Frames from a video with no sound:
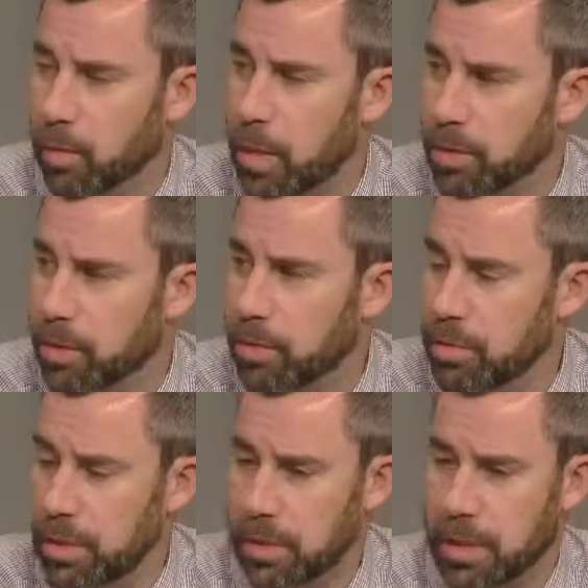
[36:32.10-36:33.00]
watch the
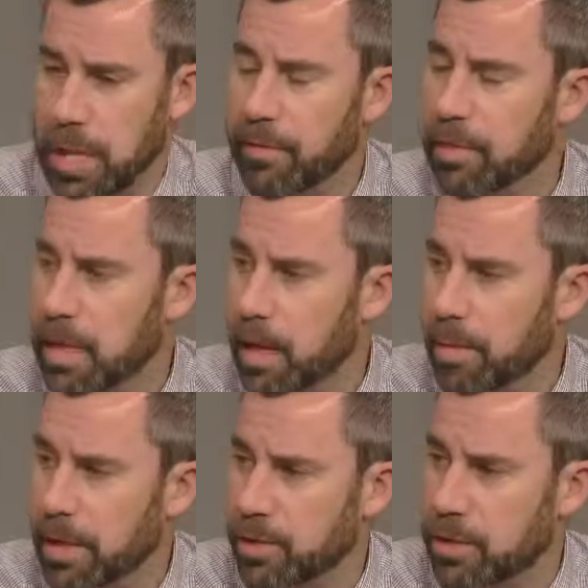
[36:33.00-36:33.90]
news, you can see that every town
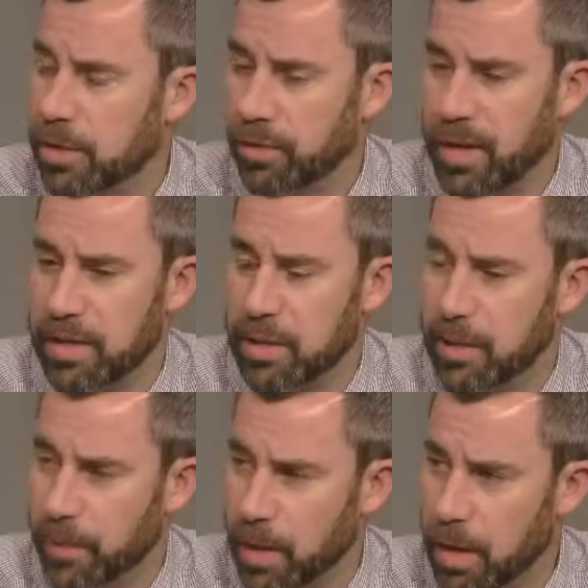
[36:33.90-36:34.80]
in Massachusetts is facing
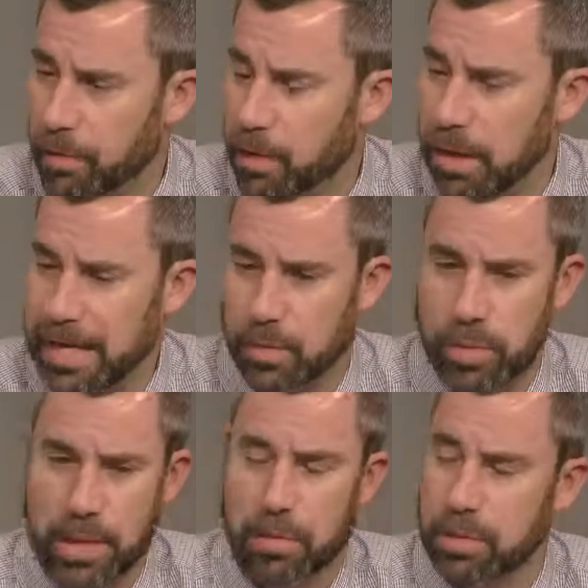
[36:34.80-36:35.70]
it. The governor last
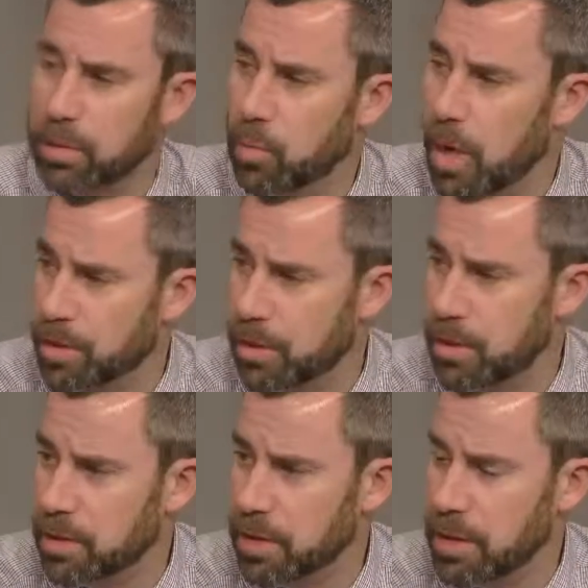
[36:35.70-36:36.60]
week was in
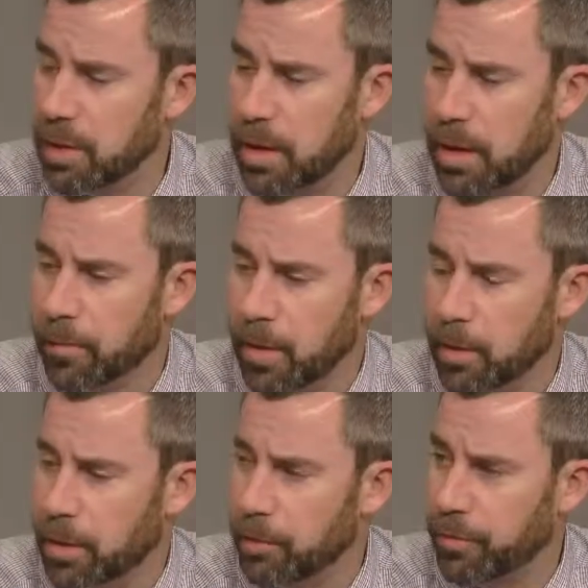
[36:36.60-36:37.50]
Washington, D.C.,
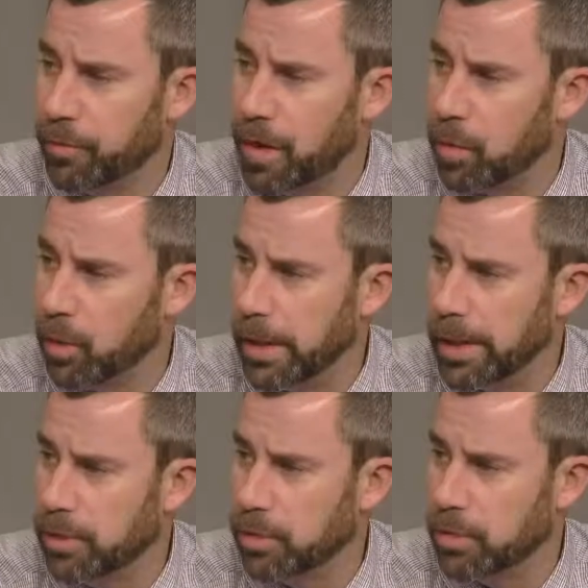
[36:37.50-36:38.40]
looking for federal
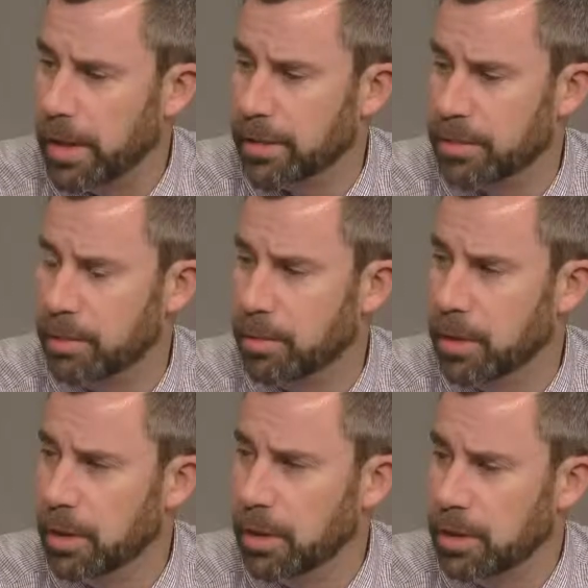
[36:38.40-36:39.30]
aid, trying to
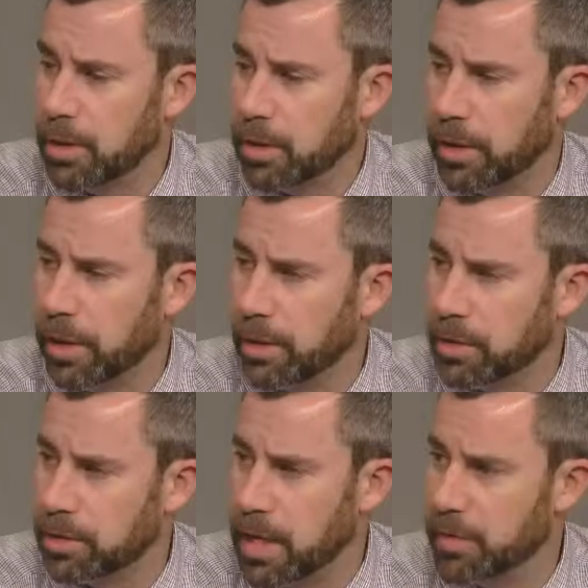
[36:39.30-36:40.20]
declare
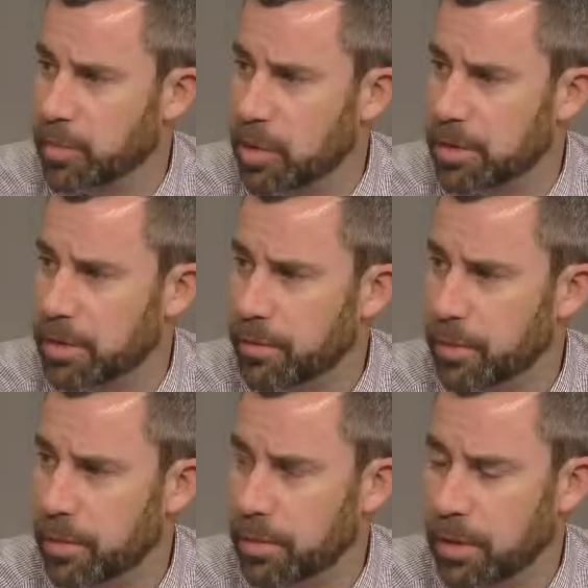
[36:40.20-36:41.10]
a state of emergency
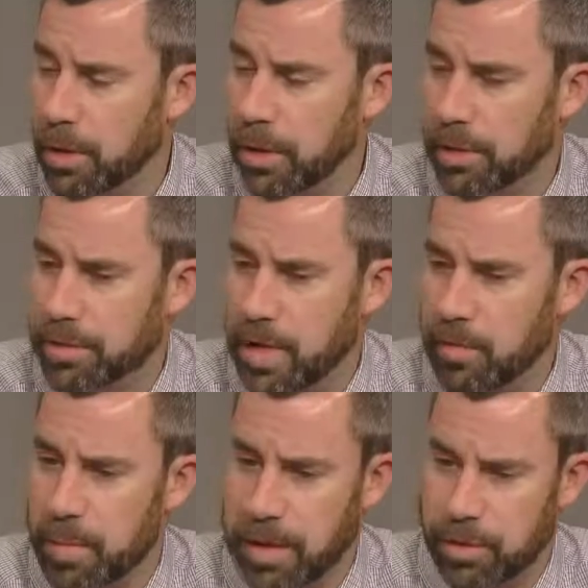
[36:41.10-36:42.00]
for the state
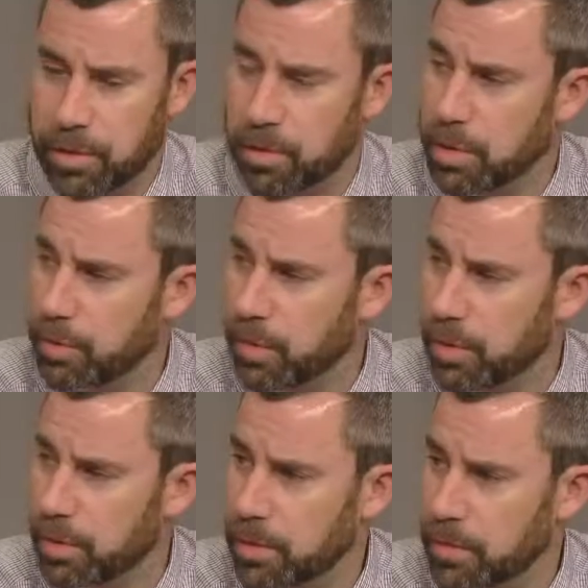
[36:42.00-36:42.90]
of Massachusetts for
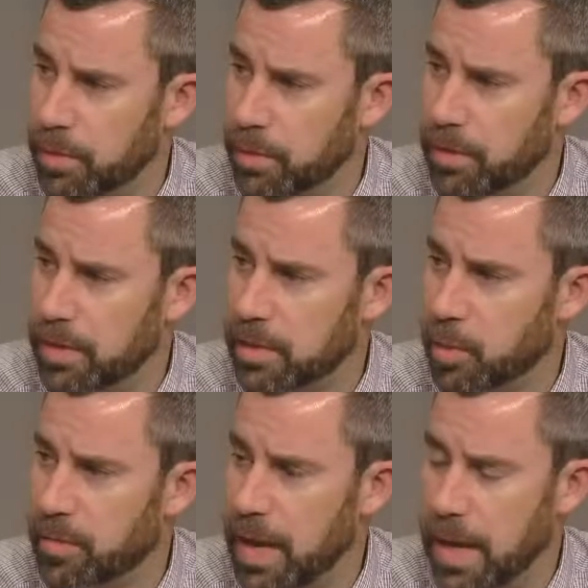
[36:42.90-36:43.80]
the events that
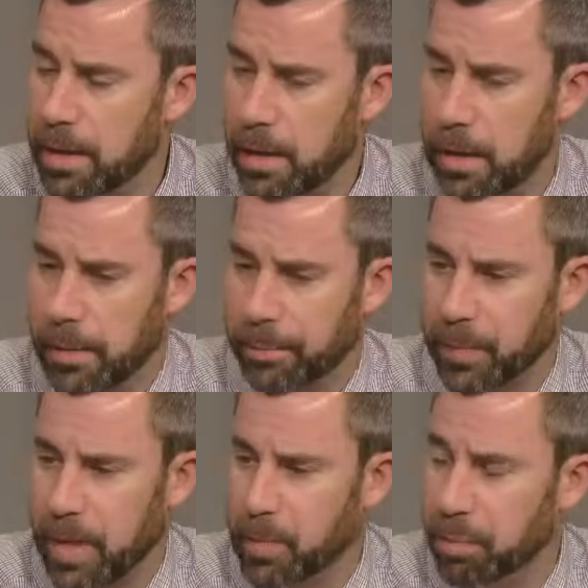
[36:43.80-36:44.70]
we've had.
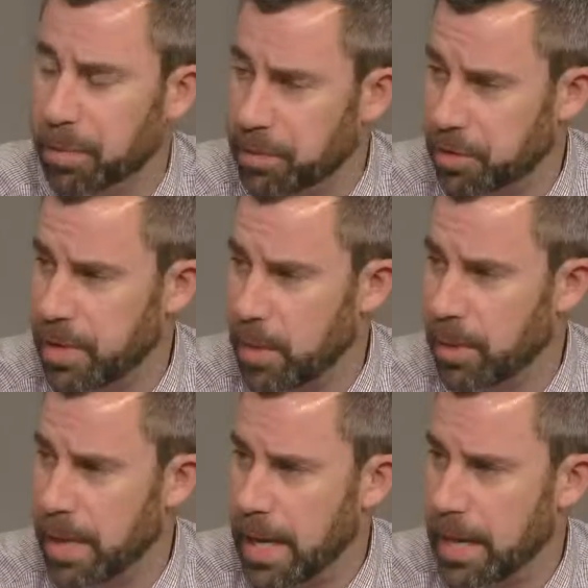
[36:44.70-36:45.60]
The blizzard that
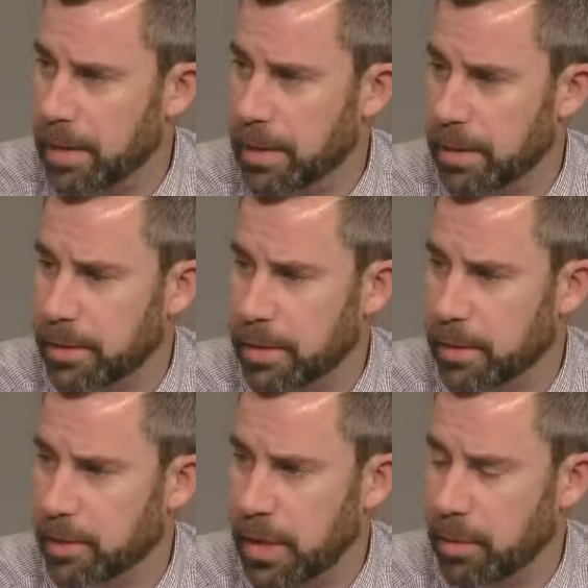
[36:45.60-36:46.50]
we had at the
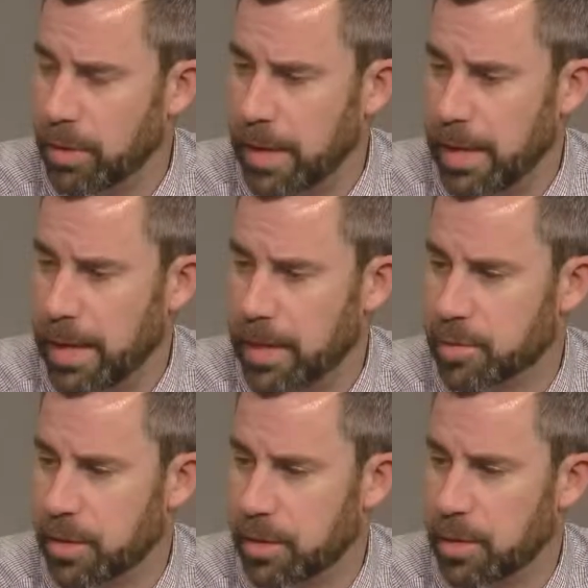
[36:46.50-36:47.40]
end of January, that
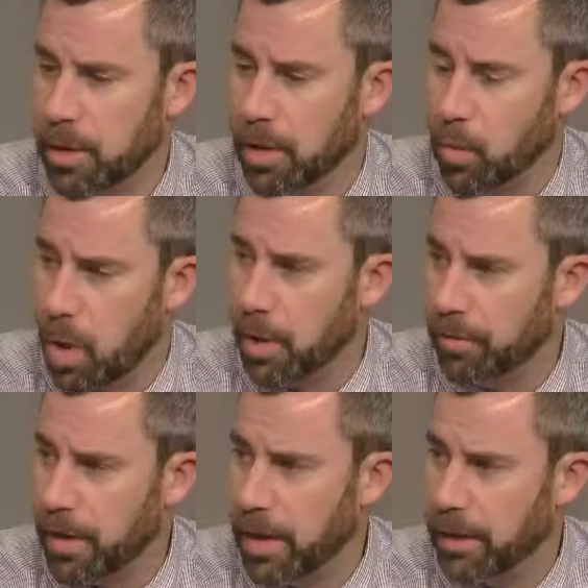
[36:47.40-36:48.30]
has been
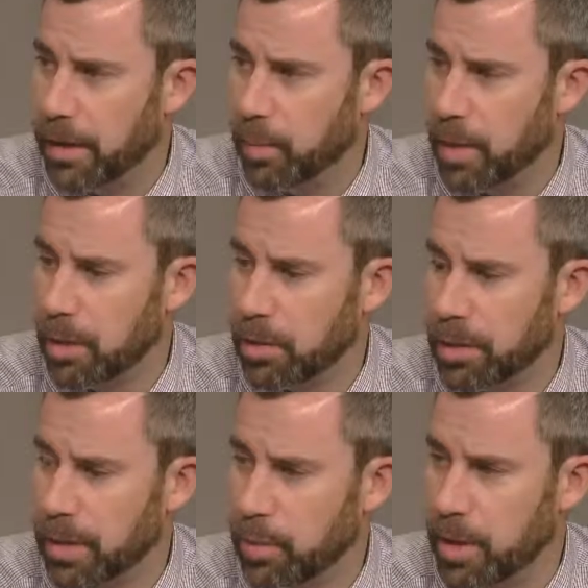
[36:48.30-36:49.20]
qualified, and we are
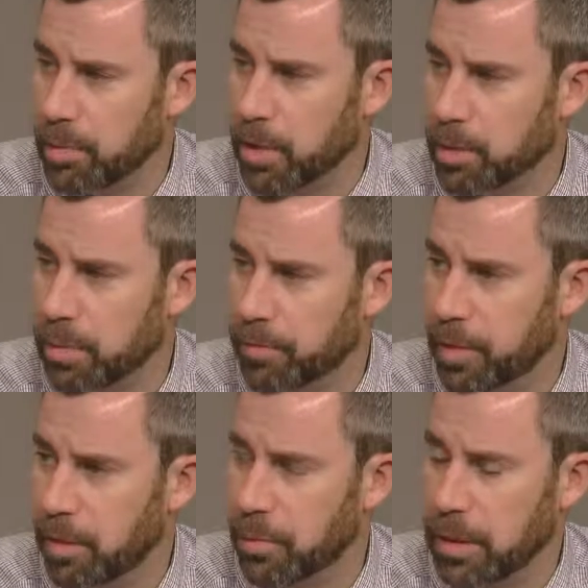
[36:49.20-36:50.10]
looking to get reimbursement
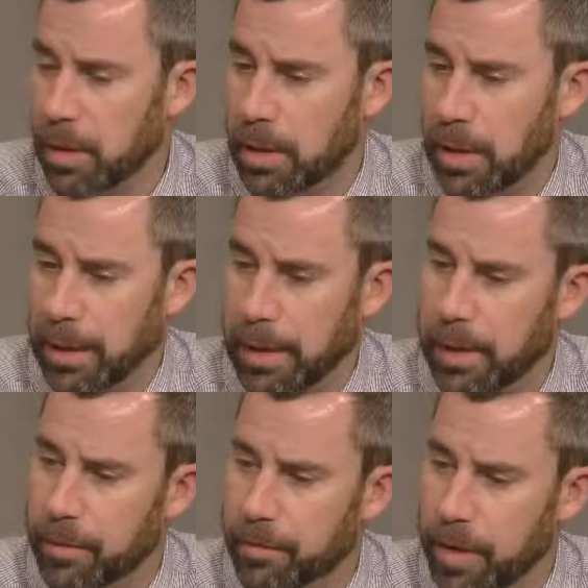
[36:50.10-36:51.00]
from
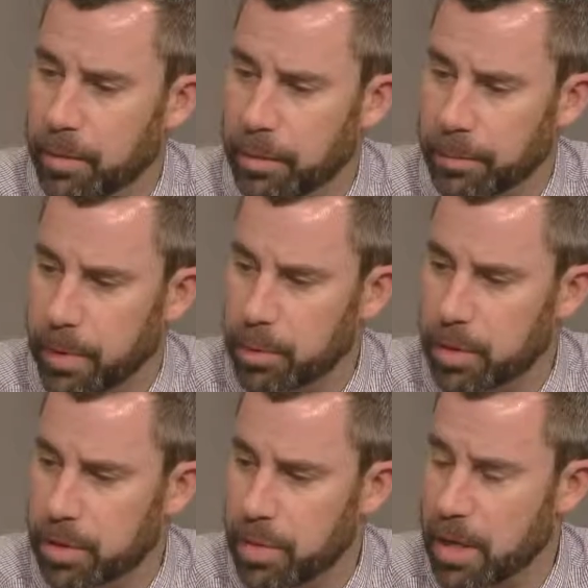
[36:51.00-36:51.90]
the Federal
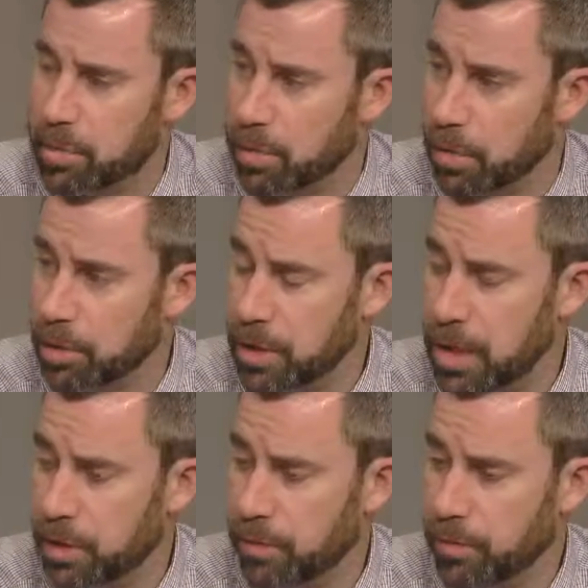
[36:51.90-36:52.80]
Emergency Management
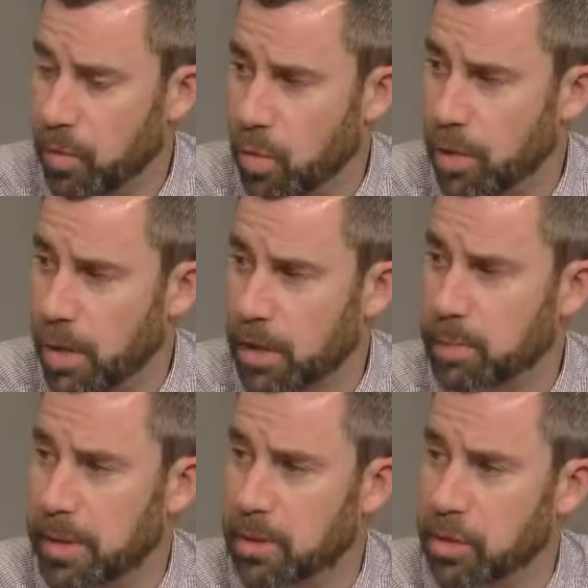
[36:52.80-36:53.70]
Association for our
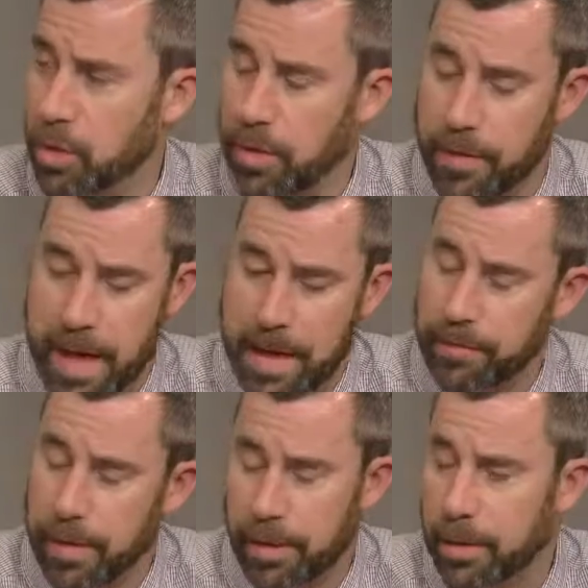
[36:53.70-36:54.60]
expenses during that
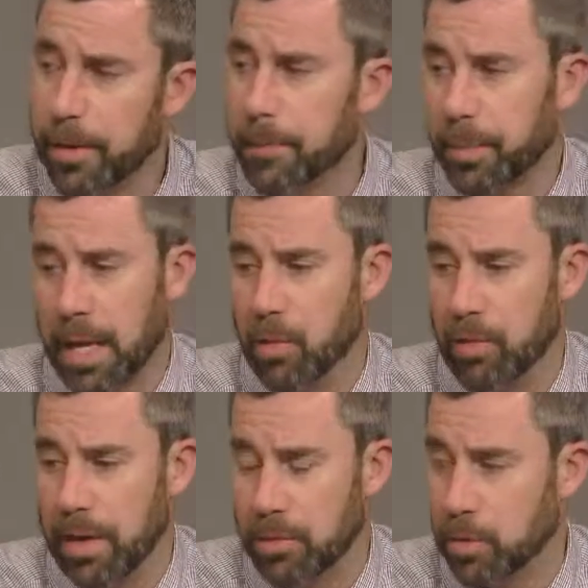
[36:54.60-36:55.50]
event.
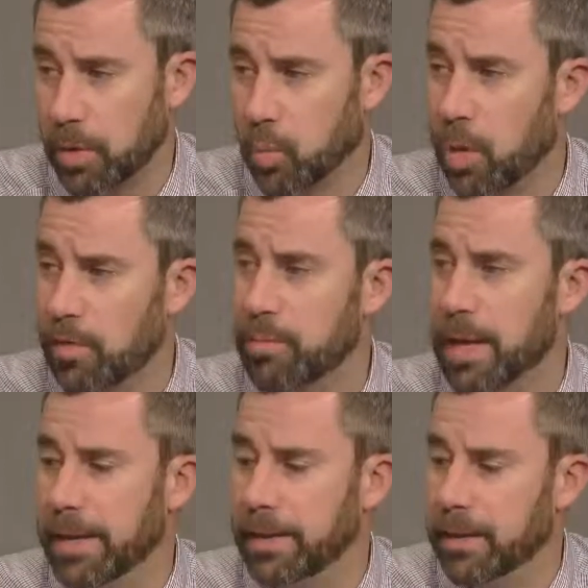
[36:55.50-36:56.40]
However, that was only one of
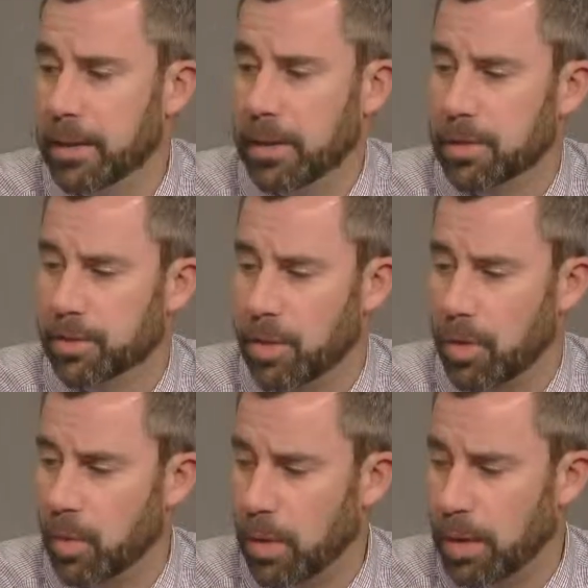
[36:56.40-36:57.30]
many.
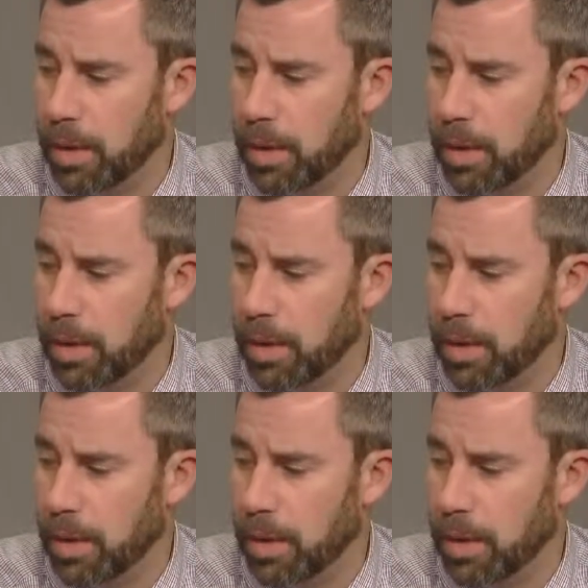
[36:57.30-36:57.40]
So